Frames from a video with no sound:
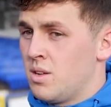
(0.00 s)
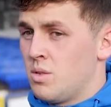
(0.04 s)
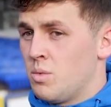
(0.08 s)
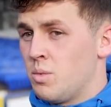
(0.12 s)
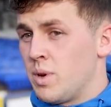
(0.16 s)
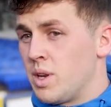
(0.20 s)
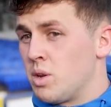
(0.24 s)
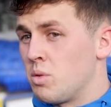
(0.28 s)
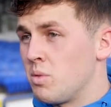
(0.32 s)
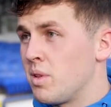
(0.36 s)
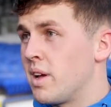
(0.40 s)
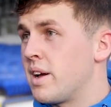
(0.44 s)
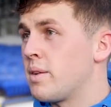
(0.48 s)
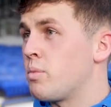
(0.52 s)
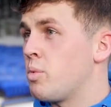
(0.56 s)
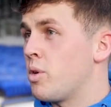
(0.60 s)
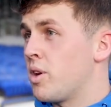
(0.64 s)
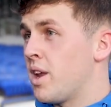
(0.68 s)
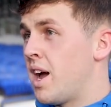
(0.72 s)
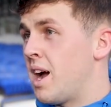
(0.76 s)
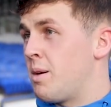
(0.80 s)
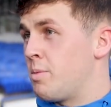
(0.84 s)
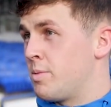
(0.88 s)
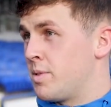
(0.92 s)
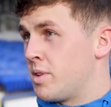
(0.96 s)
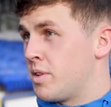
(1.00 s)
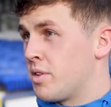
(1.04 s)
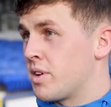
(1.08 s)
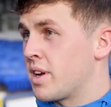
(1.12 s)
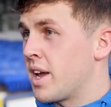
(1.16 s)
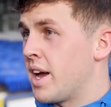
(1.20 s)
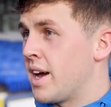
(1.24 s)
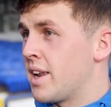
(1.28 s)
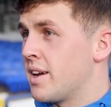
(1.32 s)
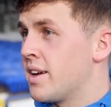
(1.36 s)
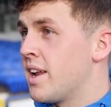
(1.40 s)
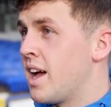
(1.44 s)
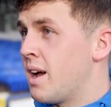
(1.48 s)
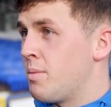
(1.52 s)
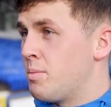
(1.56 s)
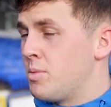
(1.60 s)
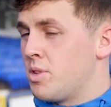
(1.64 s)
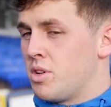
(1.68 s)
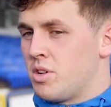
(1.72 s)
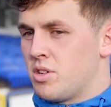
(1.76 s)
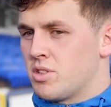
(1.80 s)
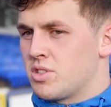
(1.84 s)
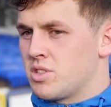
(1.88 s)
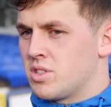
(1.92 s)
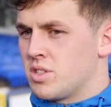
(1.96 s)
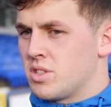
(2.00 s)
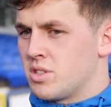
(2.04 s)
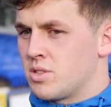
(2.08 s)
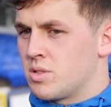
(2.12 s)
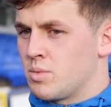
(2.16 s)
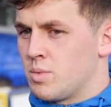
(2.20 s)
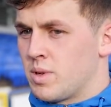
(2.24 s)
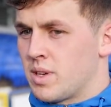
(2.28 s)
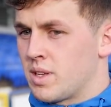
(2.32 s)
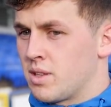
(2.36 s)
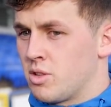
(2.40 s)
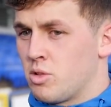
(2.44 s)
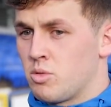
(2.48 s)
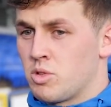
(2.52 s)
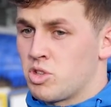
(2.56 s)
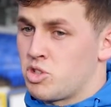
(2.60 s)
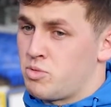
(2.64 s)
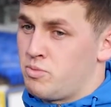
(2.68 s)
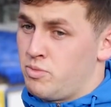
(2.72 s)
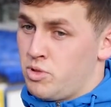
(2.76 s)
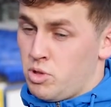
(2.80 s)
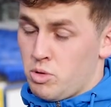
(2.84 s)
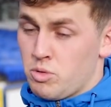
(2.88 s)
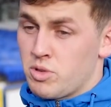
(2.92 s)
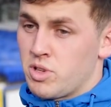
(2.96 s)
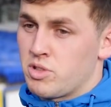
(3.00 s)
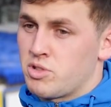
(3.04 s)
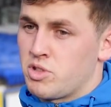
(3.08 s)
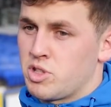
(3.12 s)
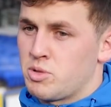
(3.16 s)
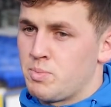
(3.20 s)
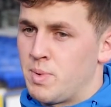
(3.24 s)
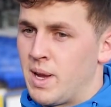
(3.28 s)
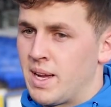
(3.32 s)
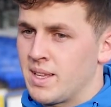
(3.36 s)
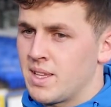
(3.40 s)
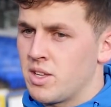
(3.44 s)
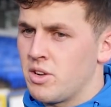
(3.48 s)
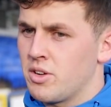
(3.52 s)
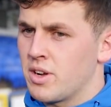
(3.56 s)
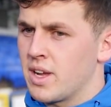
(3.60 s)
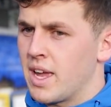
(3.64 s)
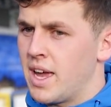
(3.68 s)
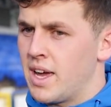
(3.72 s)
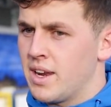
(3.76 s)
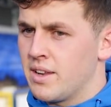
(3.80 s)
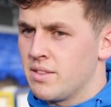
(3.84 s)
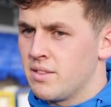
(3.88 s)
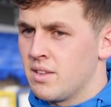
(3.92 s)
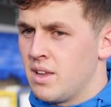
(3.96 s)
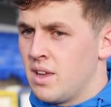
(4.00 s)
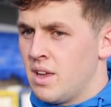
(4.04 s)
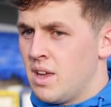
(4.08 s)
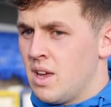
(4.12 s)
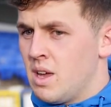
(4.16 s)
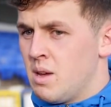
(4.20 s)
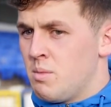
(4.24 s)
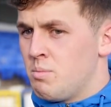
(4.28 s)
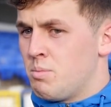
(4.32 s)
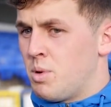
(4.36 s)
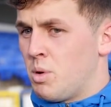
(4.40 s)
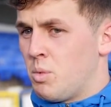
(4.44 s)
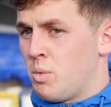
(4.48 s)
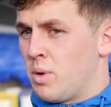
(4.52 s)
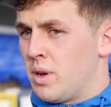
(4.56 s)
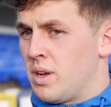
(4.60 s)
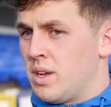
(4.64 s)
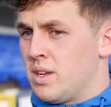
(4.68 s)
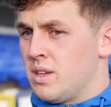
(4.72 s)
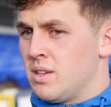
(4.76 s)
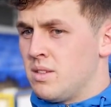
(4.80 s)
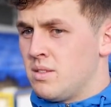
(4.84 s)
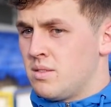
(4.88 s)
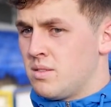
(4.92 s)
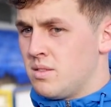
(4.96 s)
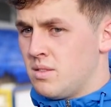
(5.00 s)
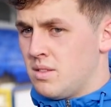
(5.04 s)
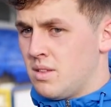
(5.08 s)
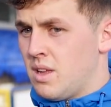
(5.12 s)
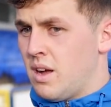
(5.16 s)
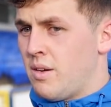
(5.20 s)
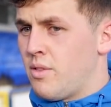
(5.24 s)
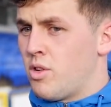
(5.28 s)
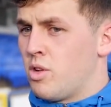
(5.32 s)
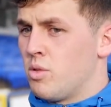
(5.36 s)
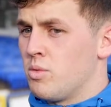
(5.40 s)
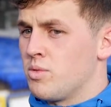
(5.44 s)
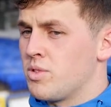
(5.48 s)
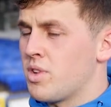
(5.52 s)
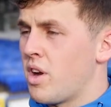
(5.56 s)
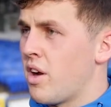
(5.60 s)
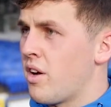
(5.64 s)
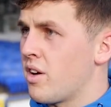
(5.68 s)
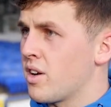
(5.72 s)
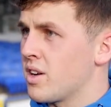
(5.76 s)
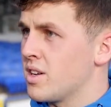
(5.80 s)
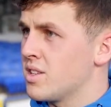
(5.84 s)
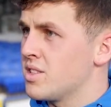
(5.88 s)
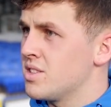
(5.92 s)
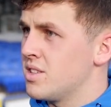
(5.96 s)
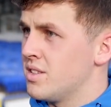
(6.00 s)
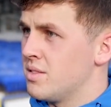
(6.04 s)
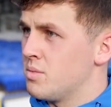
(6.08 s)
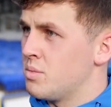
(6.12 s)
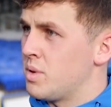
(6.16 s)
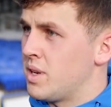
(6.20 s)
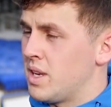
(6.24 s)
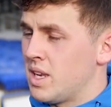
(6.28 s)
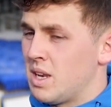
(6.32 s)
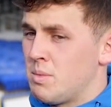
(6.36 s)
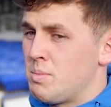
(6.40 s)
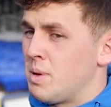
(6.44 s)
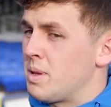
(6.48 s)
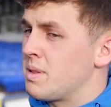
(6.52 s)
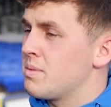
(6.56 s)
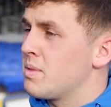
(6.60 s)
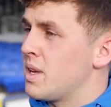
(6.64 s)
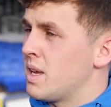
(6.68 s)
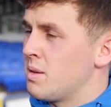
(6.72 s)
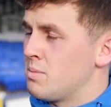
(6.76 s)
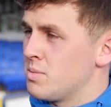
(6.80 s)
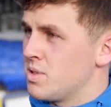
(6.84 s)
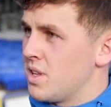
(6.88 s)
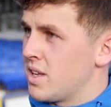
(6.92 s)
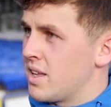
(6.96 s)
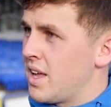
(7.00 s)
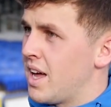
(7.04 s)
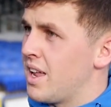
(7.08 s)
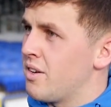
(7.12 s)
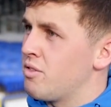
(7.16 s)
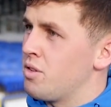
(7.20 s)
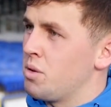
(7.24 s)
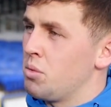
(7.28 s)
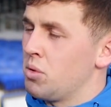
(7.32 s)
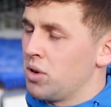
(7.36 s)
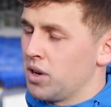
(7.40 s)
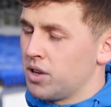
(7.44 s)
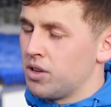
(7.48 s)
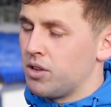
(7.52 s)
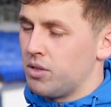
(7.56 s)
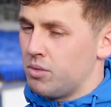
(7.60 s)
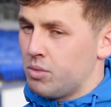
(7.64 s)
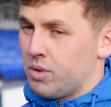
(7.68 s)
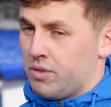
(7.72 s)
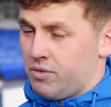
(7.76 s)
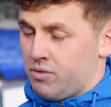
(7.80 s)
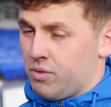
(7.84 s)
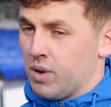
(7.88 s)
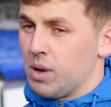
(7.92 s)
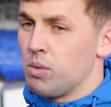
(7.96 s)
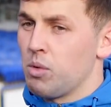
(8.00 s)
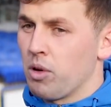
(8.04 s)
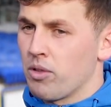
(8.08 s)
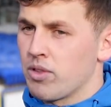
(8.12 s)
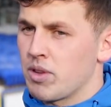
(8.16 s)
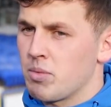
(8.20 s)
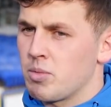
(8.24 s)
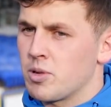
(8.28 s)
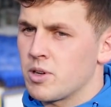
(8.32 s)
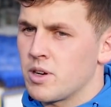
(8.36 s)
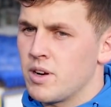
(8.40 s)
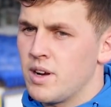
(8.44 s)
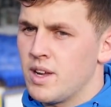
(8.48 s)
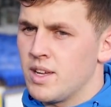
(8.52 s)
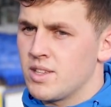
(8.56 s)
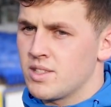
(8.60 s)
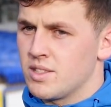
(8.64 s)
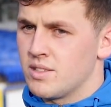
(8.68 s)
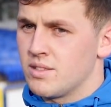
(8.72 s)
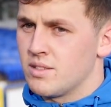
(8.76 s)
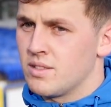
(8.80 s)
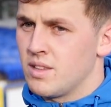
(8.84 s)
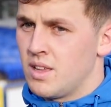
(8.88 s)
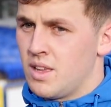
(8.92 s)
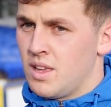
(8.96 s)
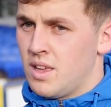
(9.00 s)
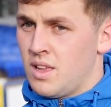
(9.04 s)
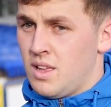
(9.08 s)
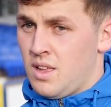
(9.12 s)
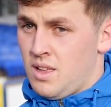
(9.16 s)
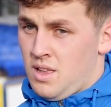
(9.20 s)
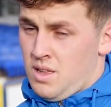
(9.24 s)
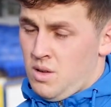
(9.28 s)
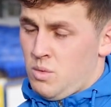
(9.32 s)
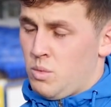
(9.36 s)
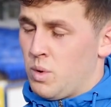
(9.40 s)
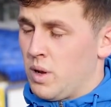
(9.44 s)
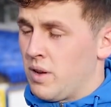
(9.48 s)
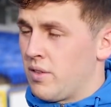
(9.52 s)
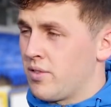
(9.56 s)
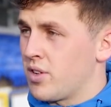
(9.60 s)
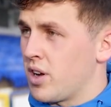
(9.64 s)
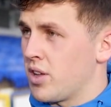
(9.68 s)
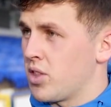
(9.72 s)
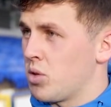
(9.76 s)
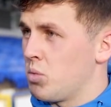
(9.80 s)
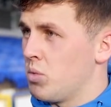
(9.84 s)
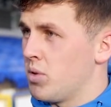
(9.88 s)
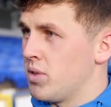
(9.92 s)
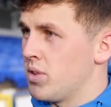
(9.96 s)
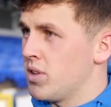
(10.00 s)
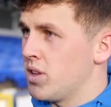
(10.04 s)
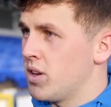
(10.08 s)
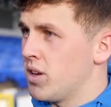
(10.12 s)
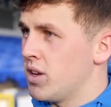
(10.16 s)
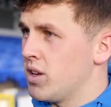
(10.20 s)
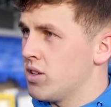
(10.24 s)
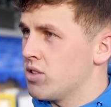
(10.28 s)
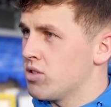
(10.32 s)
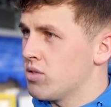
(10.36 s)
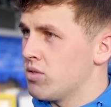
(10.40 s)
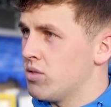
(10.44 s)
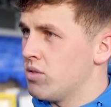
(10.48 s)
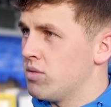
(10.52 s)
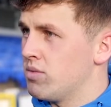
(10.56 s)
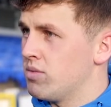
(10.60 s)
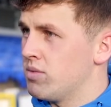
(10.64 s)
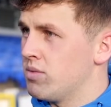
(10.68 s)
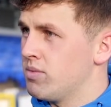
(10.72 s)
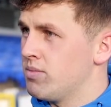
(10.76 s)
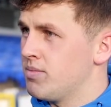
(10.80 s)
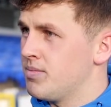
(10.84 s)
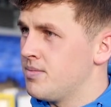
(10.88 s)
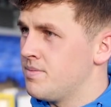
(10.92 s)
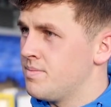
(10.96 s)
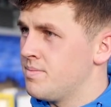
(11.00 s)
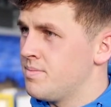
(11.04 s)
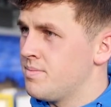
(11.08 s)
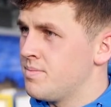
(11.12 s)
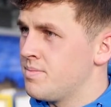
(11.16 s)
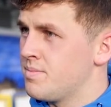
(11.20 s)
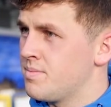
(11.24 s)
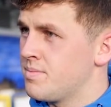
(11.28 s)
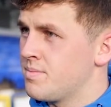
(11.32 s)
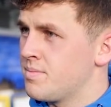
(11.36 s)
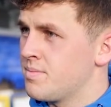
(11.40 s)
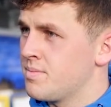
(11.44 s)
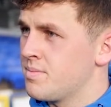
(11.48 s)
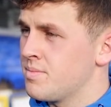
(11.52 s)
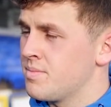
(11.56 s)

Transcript: we don't let what happened to Dungannon happen to us this week. And there was no disrespect to Dungannon, but we have our own targets, and we need to beat teams like that if we want to progress. And we have got the one today, so.